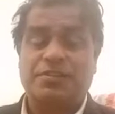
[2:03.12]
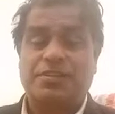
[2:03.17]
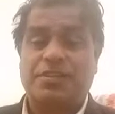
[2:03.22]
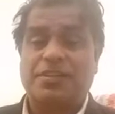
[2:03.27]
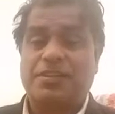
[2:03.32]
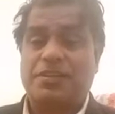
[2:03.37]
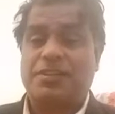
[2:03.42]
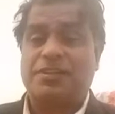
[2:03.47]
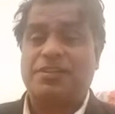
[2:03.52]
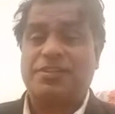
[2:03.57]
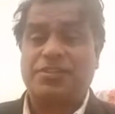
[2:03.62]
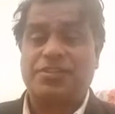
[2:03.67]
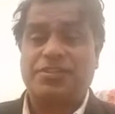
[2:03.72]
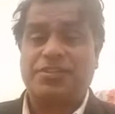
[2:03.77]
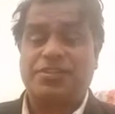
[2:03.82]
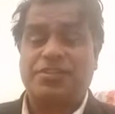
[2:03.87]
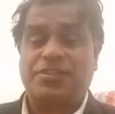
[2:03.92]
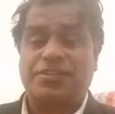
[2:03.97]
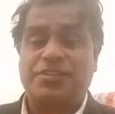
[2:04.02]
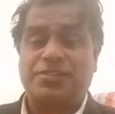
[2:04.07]
are all
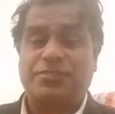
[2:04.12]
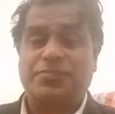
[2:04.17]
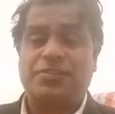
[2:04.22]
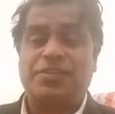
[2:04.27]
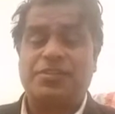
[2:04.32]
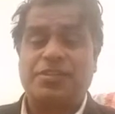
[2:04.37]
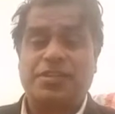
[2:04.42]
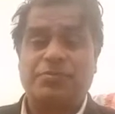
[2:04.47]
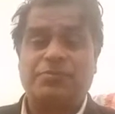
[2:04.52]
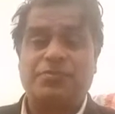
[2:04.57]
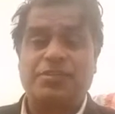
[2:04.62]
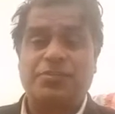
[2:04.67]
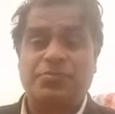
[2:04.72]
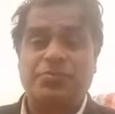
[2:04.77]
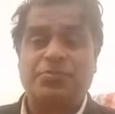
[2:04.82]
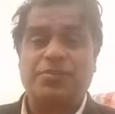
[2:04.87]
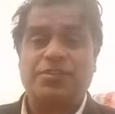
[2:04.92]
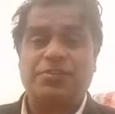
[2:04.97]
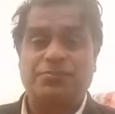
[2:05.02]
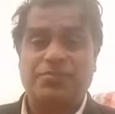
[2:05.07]
discussions which I will
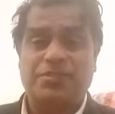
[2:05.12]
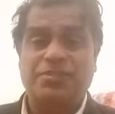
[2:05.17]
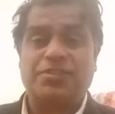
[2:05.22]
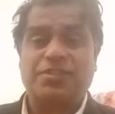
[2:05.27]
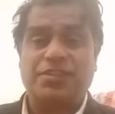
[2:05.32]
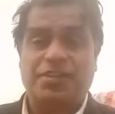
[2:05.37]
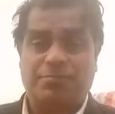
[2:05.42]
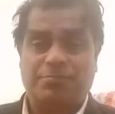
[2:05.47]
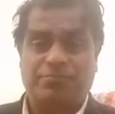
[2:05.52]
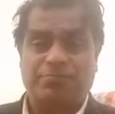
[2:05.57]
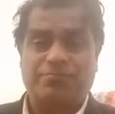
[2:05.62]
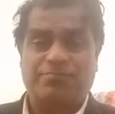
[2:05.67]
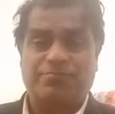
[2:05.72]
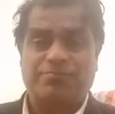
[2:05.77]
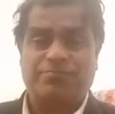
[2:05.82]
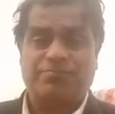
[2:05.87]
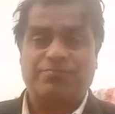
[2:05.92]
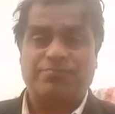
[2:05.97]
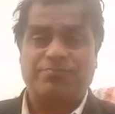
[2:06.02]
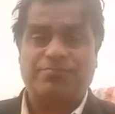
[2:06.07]
do in this clip.
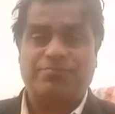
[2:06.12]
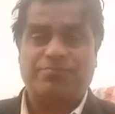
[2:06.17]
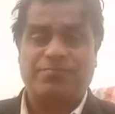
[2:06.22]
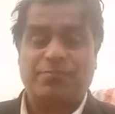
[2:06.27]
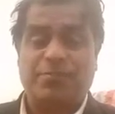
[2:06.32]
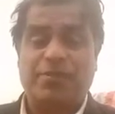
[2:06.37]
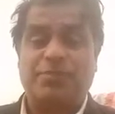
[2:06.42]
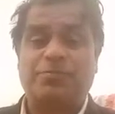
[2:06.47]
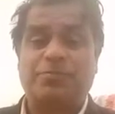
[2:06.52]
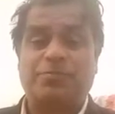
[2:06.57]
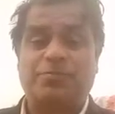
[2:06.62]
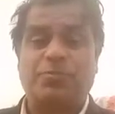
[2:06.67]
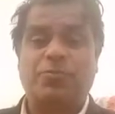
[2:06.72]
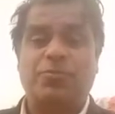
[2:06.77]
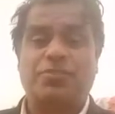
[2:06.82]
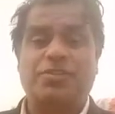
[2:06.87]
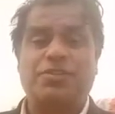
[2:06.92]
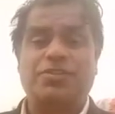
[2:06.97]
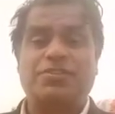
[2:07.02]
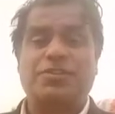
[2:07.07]
But
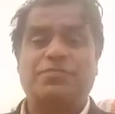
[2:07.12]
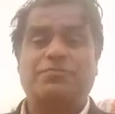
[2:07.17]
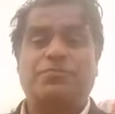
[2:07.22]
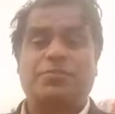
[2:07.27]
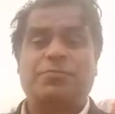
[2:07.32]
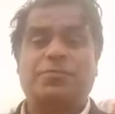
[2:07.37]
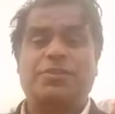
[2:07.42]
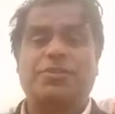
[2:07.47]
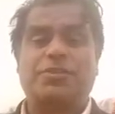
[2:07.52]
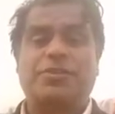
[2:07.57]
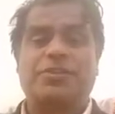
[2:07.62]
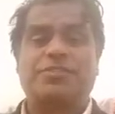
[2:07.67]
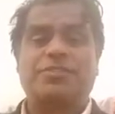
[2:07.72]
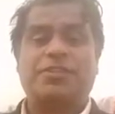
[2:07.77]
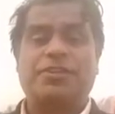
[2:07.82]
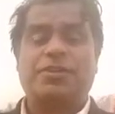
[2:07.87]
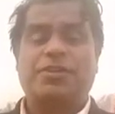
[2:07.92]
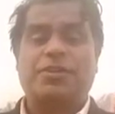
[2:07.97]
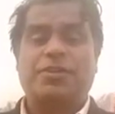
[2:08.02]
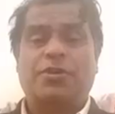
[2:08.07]
before these informations,
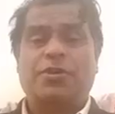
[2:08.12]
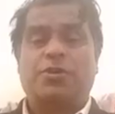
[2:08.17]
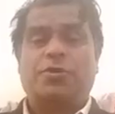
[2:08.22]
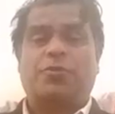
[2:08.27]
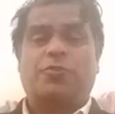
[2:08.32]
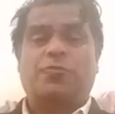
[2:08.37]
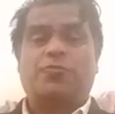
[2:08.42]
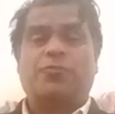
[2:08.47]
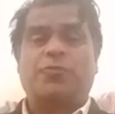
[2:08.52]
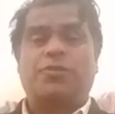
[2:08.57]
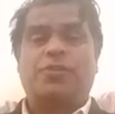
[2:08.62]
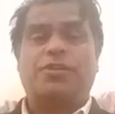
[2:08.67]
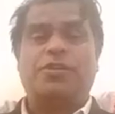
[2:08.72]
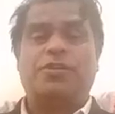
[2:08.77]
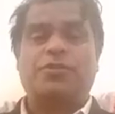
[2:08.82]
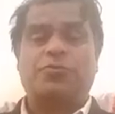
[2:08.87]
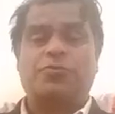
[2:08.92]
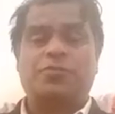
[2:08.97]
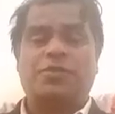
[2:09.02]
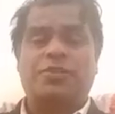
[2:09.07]
hopefully
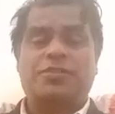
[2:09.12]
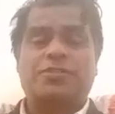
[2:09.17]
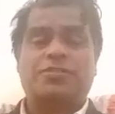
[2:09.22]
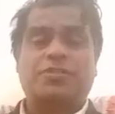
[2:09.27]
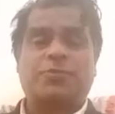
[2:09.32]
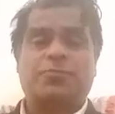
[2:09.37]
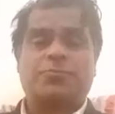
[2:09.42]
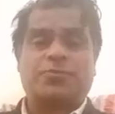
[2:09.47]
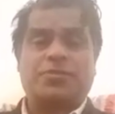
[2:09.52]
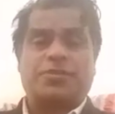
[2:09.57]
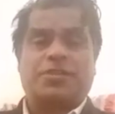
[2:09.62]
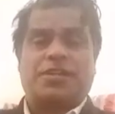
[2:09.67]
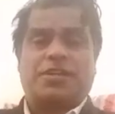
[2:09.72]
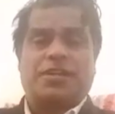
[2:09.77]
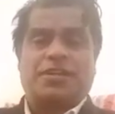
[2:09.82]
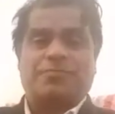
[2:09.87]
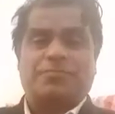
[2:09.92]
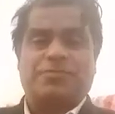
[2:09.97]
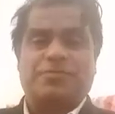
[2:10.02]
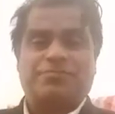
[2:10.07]
you will
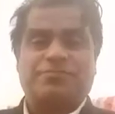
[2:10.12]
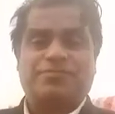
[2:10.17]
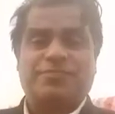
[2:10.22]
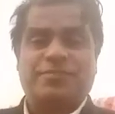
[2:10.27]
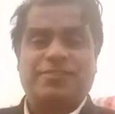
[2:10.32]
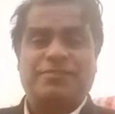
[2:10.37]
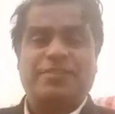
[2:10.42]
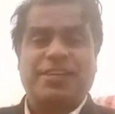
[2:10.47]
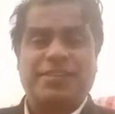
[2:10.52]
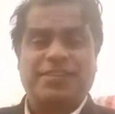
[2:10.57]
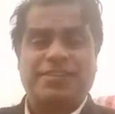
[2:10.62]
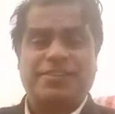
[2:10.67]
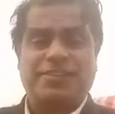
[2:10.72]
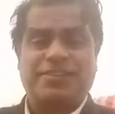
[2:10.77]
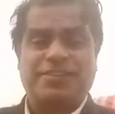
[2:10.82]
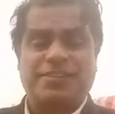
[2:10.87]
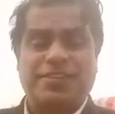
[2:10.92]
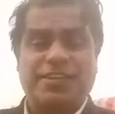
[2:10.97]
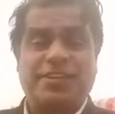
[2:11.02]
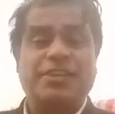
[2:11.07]
subscribe, like
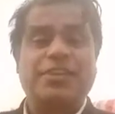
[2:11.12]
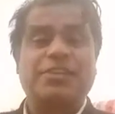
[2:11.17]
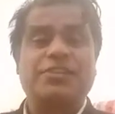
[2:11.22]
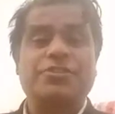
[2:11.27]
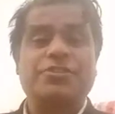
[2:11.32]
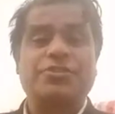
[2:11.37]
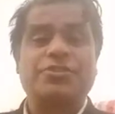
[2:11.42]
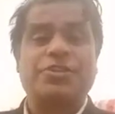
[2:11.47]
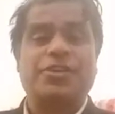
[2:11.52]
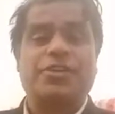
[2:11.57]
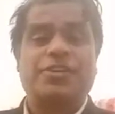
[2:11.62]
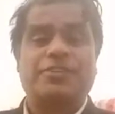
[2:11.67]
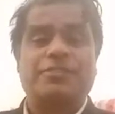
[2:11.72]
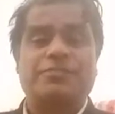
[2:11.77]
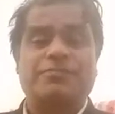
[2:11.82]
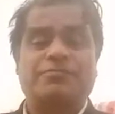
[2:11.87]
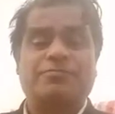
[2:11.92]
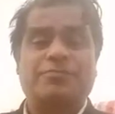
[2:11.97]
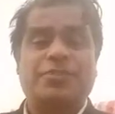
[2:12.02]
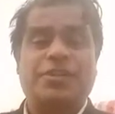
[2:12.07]
and share
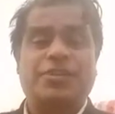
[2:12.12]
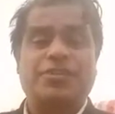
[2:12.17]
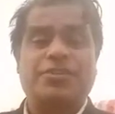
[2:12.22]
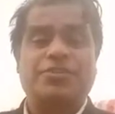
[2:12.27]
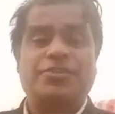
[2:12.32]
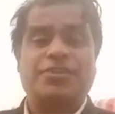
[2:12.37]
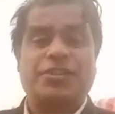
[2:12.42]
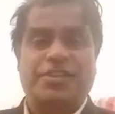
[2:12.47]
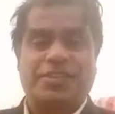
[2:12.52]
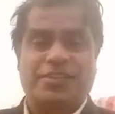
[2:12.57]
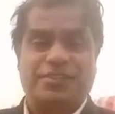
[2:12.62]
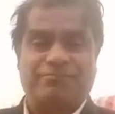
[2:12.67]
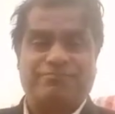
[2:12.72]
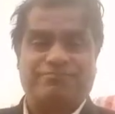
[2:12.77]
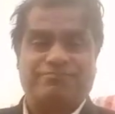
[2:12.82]
my channel.